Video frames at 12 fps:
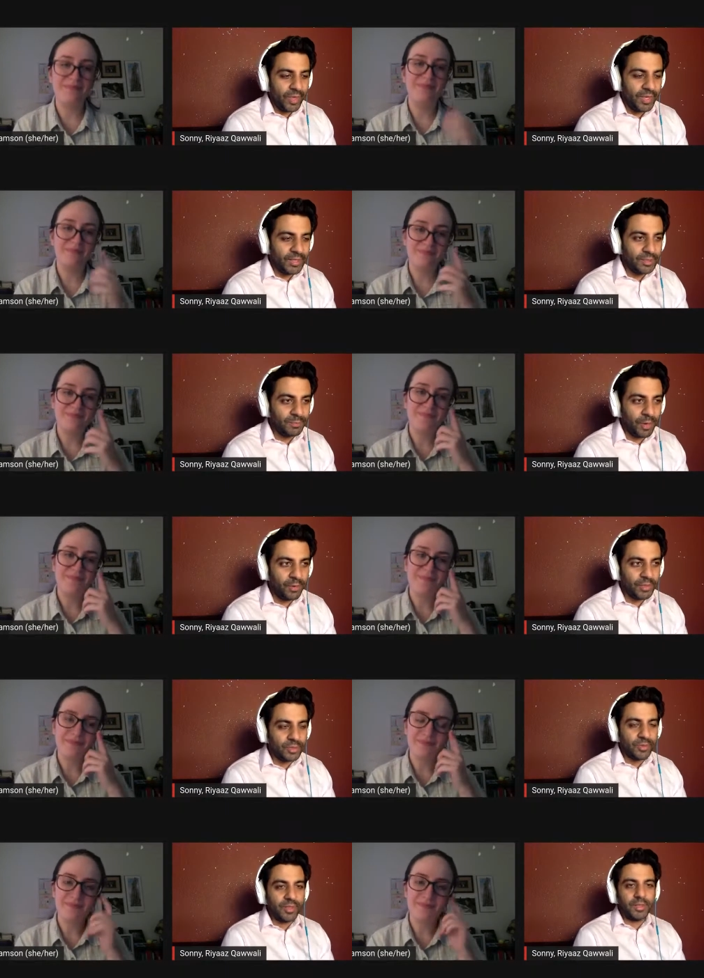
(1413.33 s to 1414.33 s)
Speaker 1: his
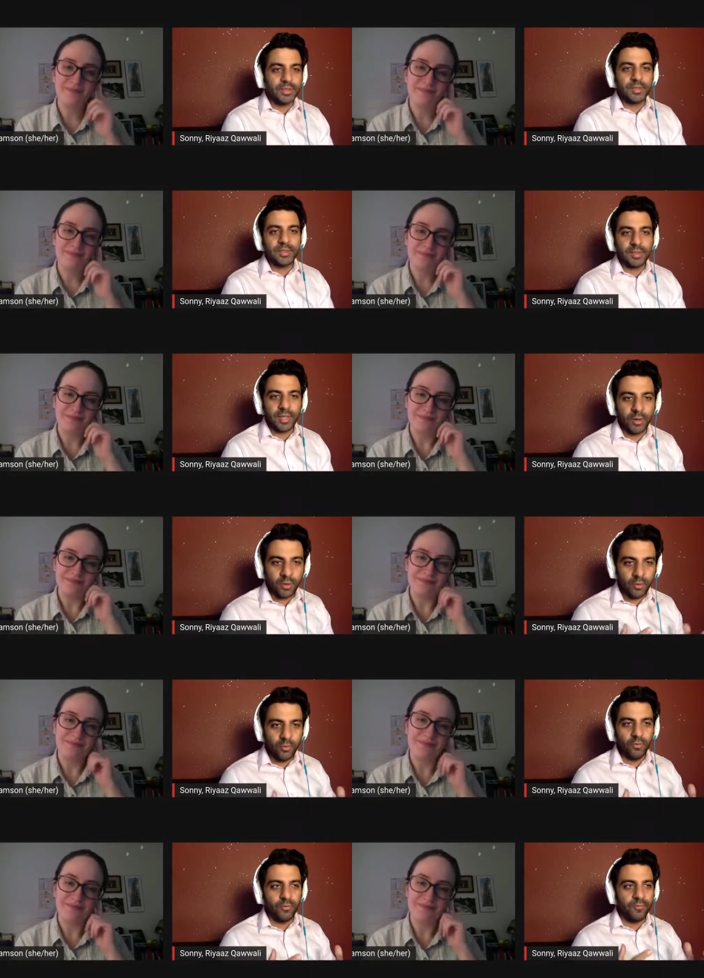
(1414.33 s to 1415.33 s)
poetry is
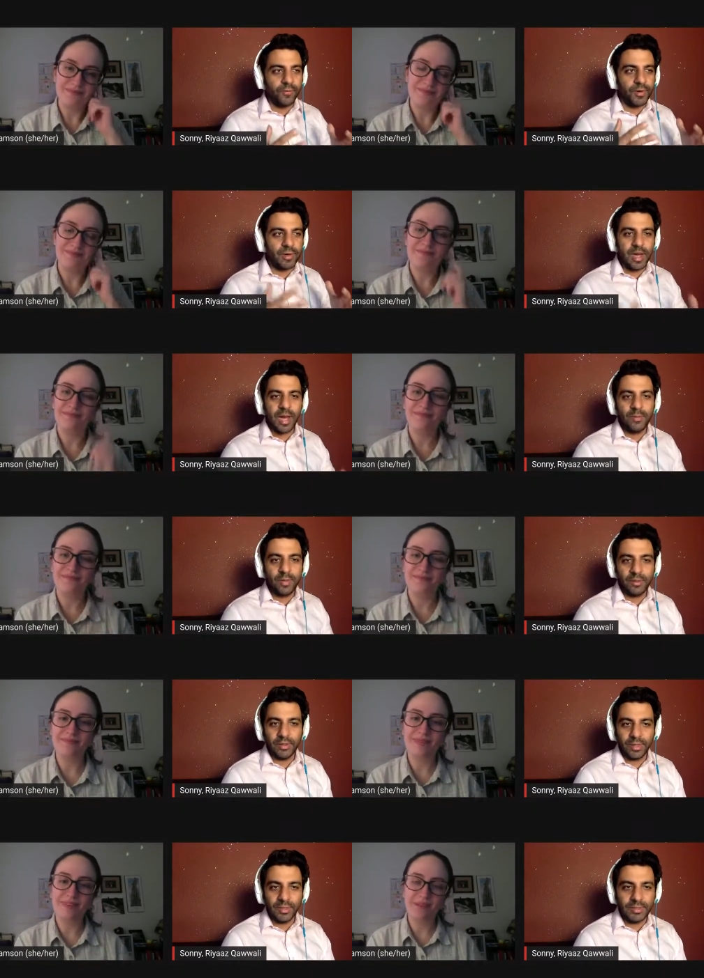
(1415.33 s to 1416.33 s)
so
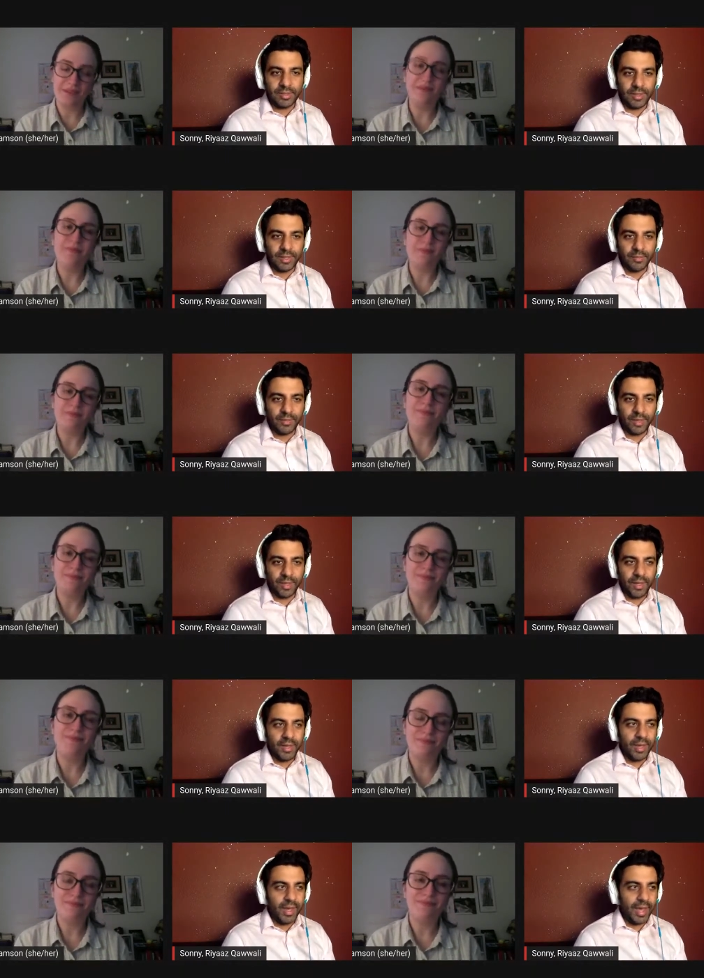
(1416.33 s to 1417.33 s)
phenomenally deep.
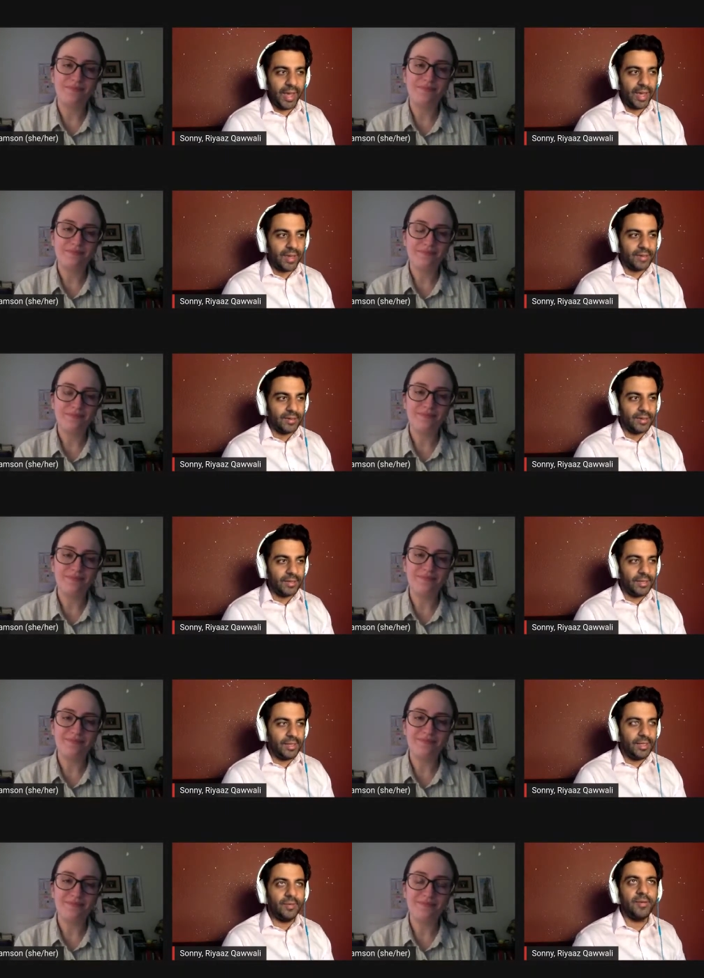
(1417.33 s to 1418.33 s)
And
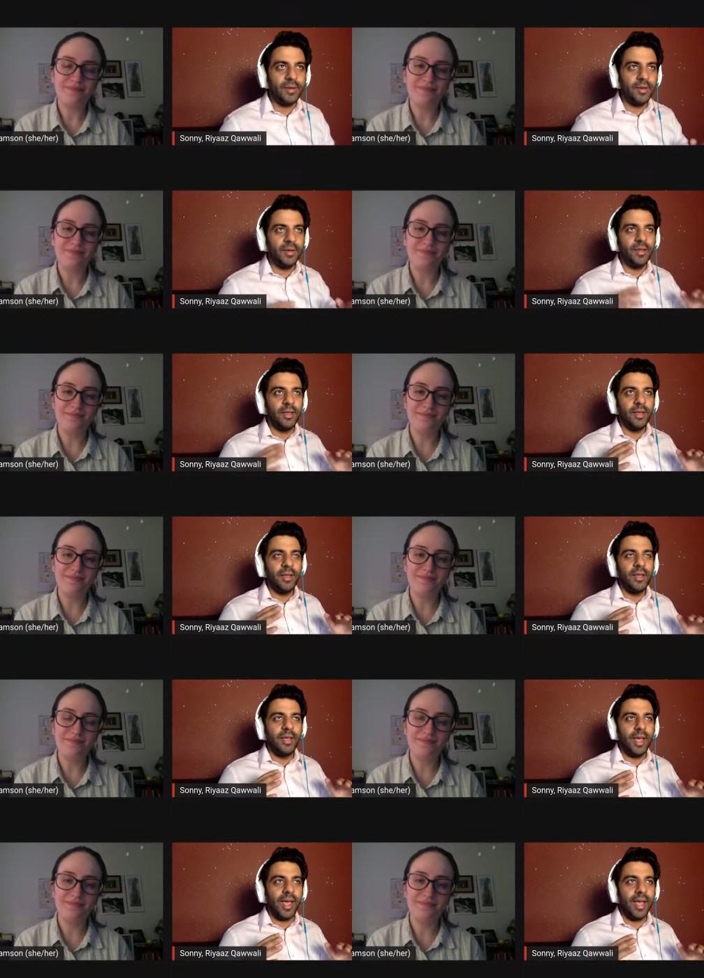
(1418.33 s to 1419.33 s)
even
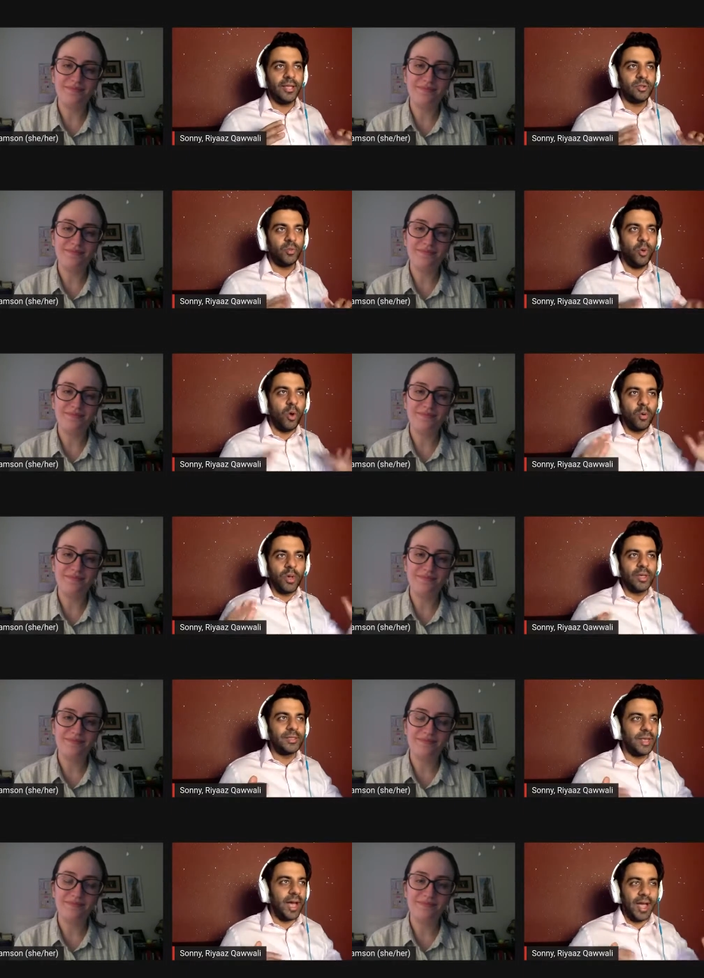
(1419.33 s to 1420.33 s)
as woke
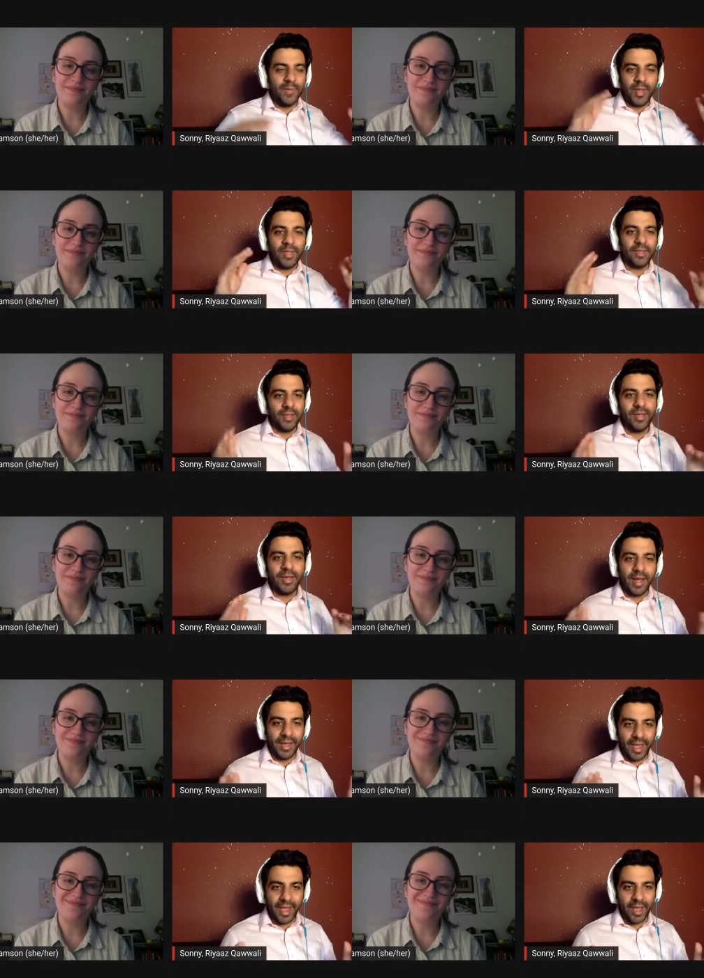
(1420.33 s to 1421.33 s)
as I may think
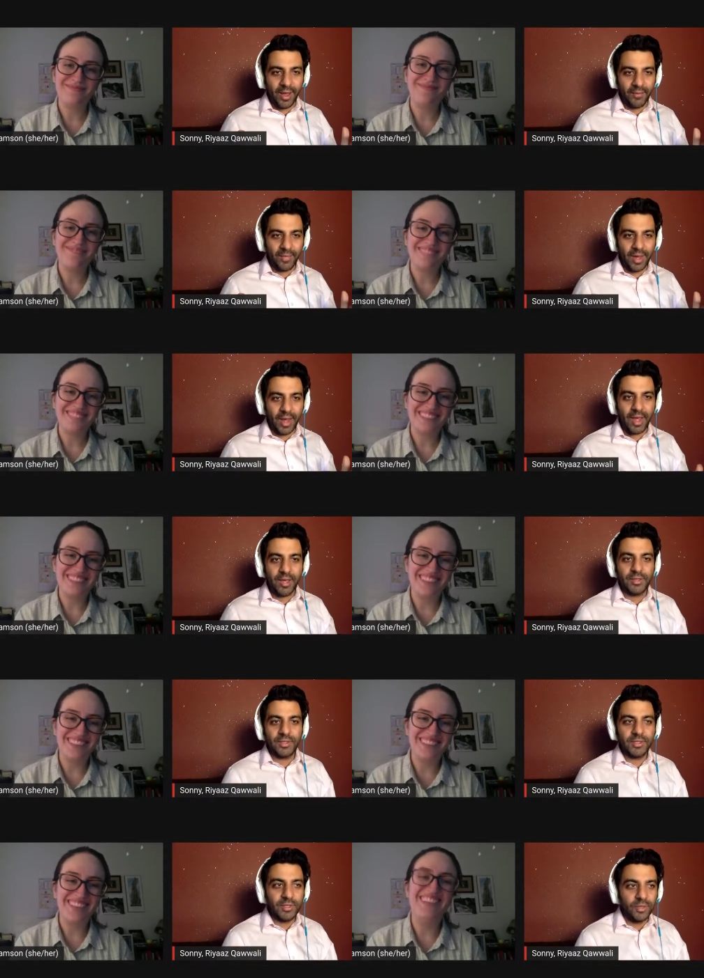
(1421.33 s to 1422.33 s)
I am, I
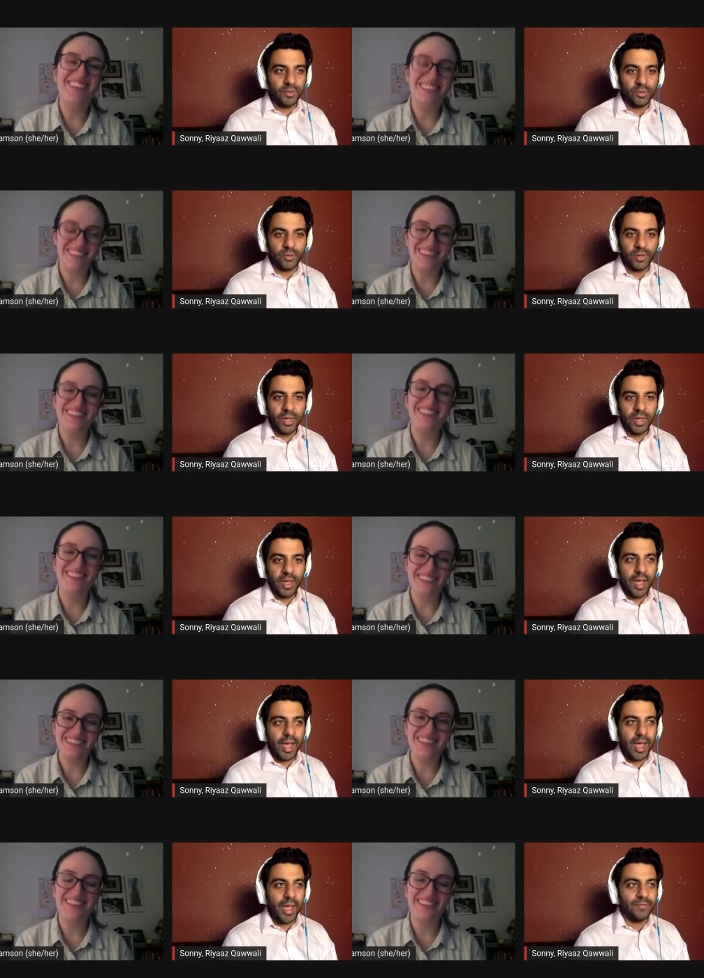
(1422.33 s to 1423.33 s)
still
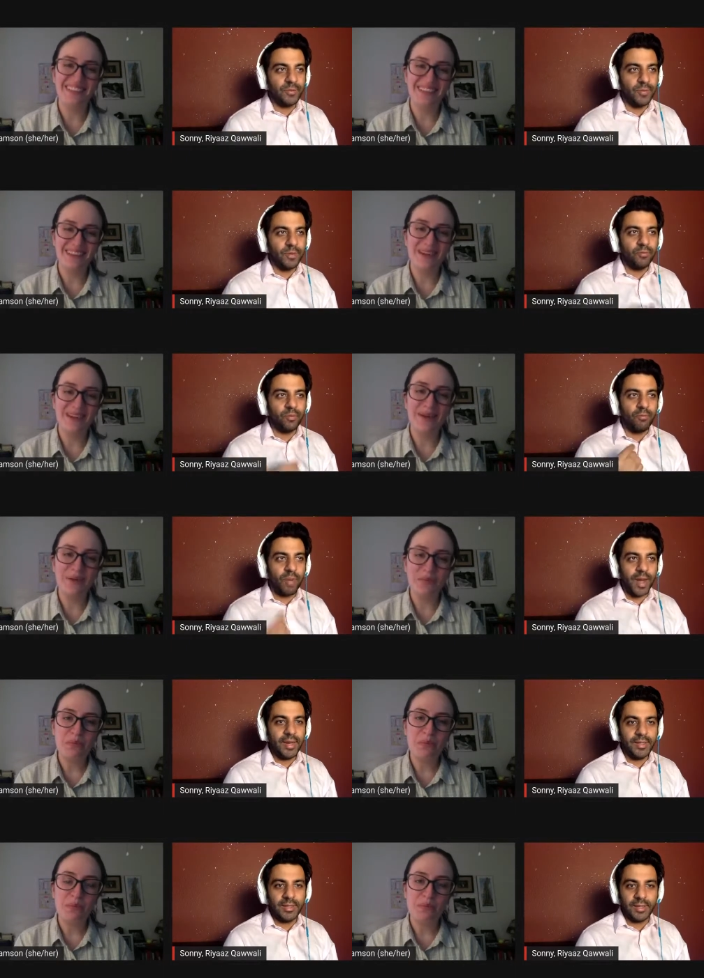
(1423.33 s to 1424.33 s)
have to be
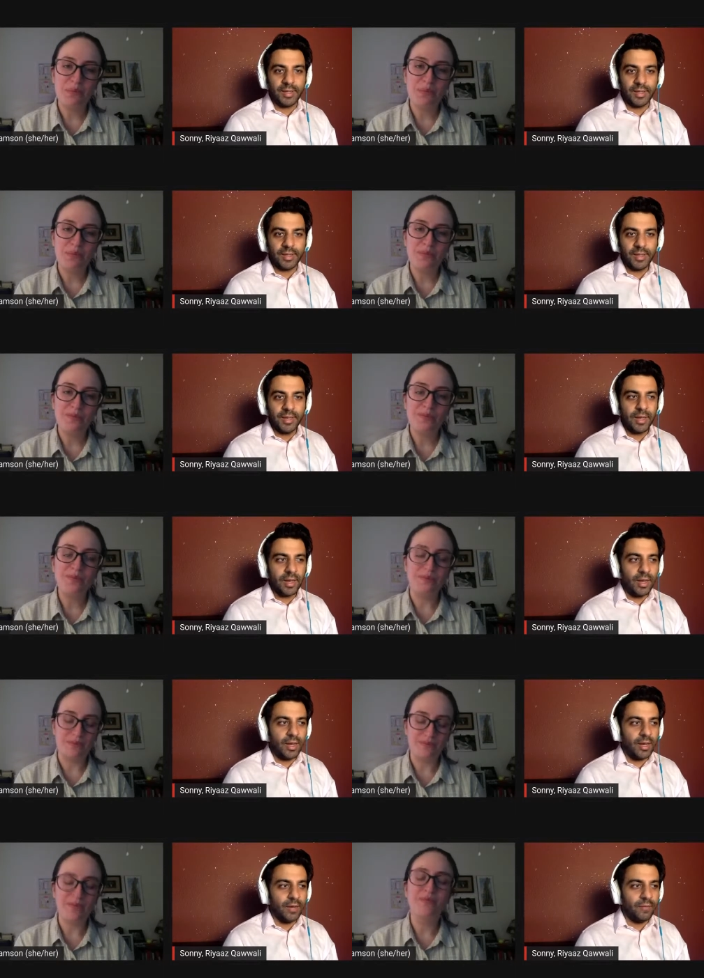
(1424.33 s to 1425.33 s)
reminded
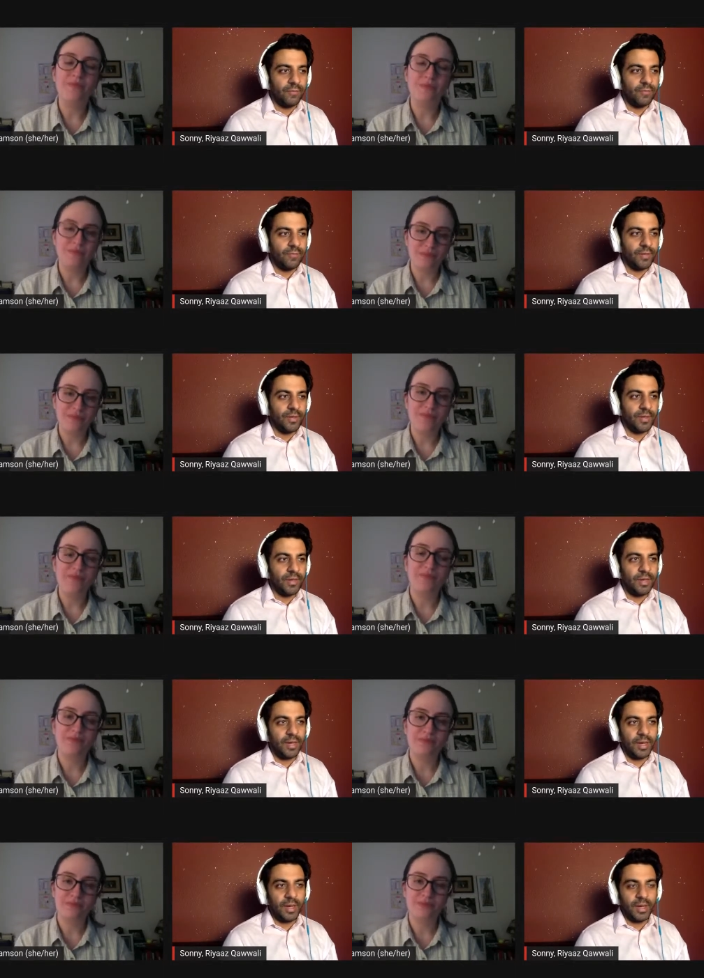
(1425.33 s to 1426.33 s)
of,
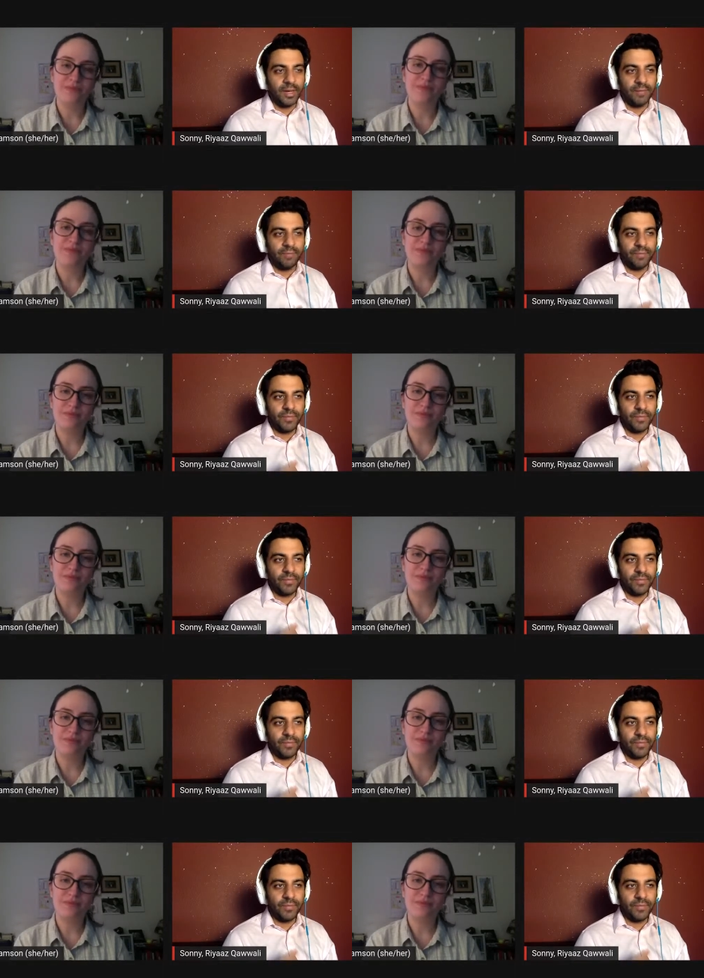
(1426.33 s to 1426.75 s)
uh,